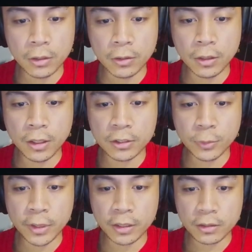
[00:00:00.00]

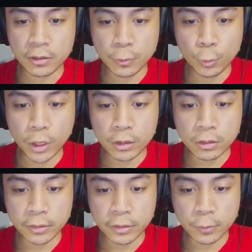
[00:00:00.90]
Ogdoadic Water
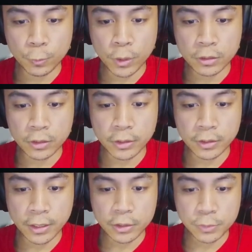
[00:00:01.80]
Lily.
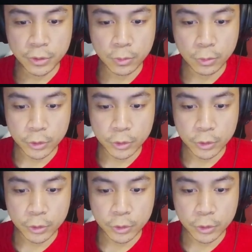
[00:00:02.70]
That looks pretty cool.